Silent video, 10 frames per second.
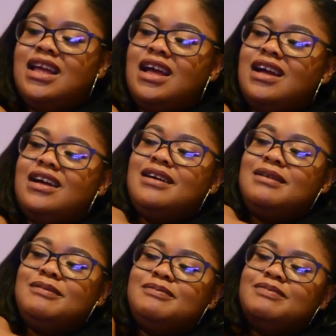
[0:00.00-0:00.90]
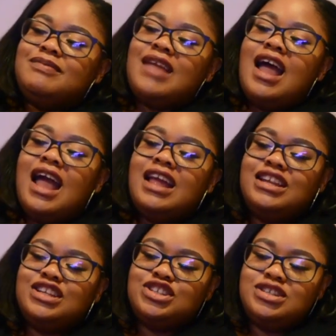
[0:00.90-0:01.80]
I
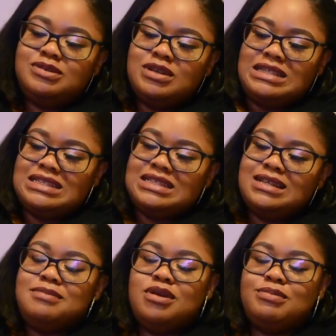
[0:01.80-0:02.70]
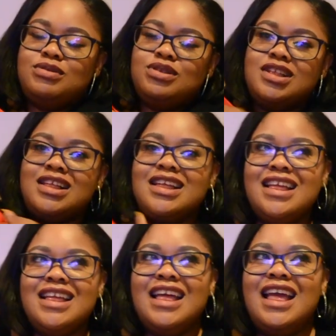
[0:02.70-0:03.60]
initially wanted a purple
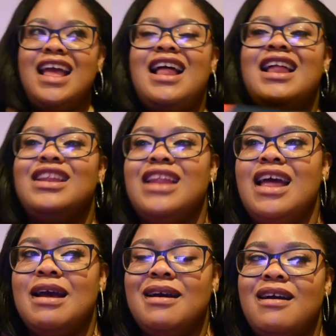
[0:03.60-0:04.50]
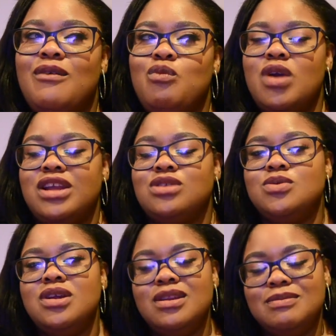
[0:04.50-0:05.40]
and white
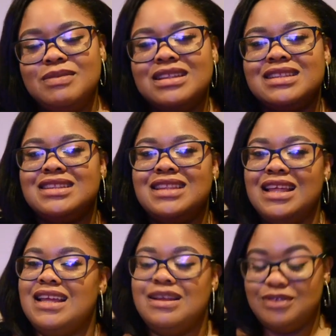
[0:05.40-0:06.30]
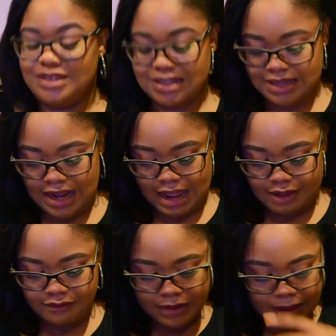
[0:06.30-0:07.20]
one, but they didn't
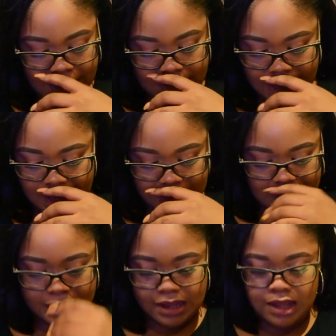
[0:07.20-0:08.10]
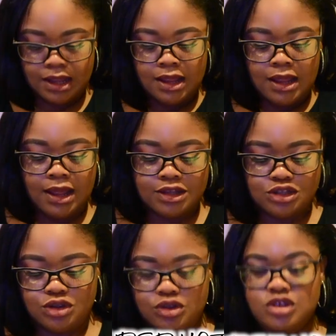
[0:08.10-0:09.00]
have any,
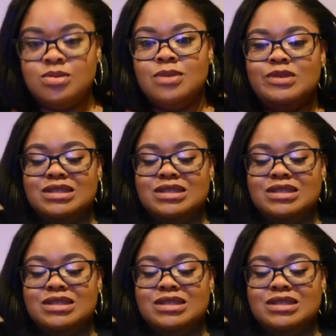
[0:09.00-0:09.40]
so this one was